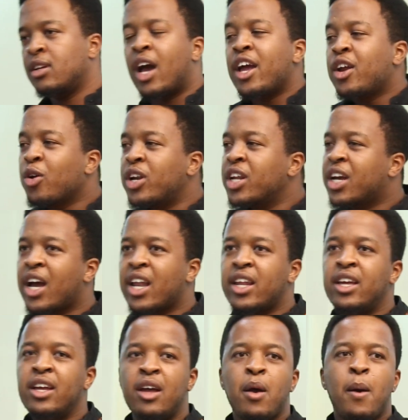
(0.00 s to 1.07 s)

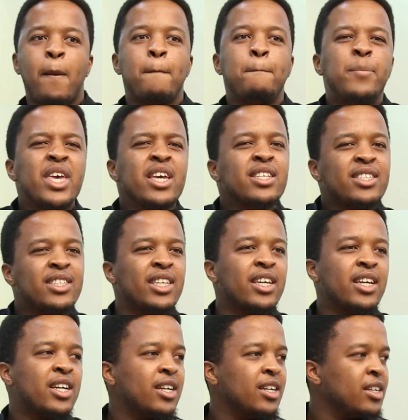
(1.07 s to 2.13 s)
Ironically, being
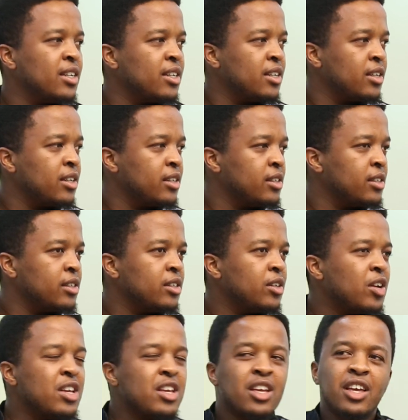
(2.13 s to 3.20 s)
sick
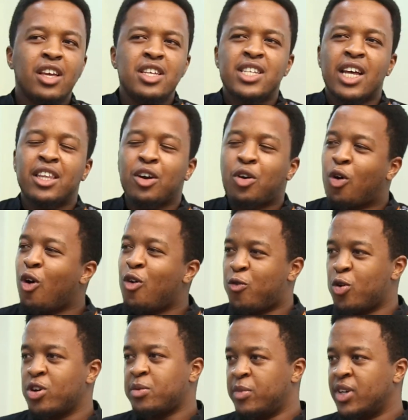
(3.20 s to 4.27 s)
is at the core of
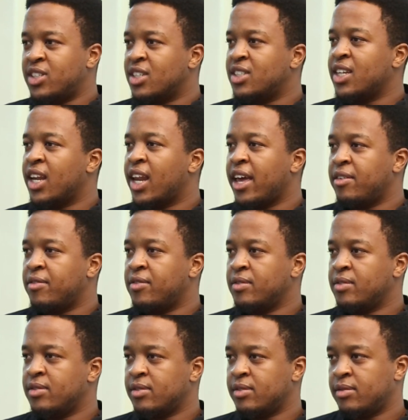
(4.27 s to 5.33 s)
what makes us alive.
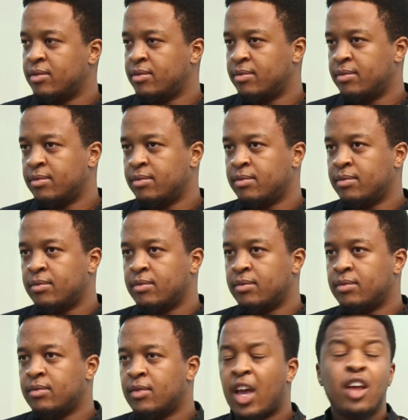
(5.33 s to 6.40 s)

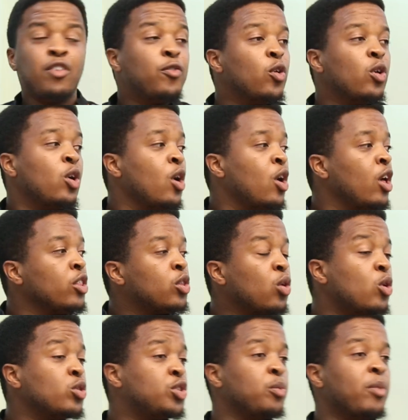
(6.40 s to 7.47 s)
And
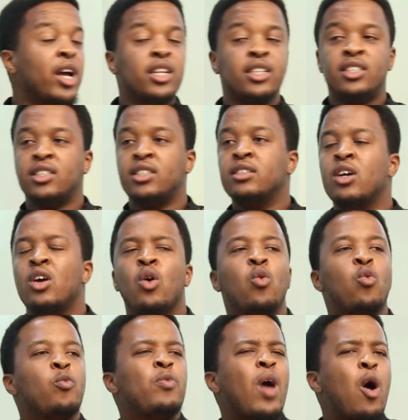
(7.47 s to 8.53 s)
throughout humanity,
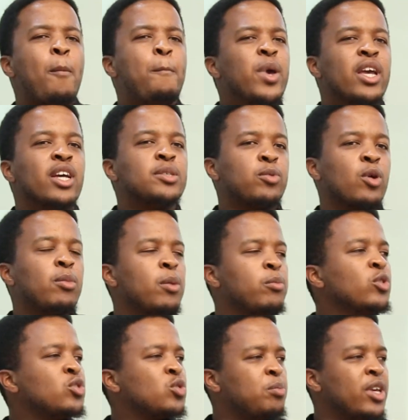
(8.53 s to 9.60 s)
our biggest problem
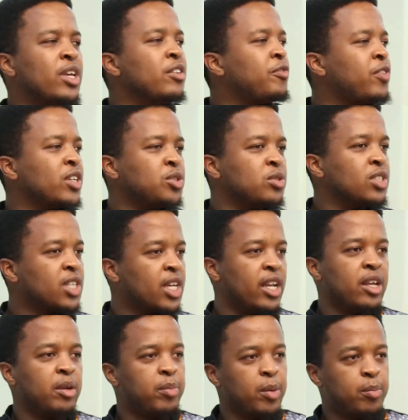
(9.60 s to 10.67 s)
used to be infections
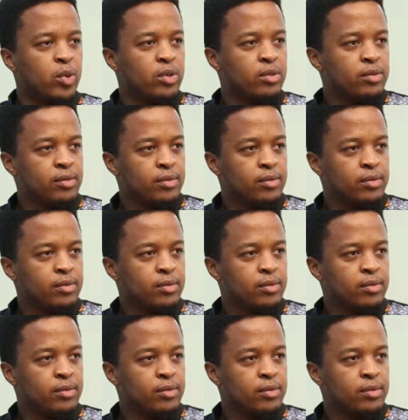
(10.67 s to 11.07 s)
killing people.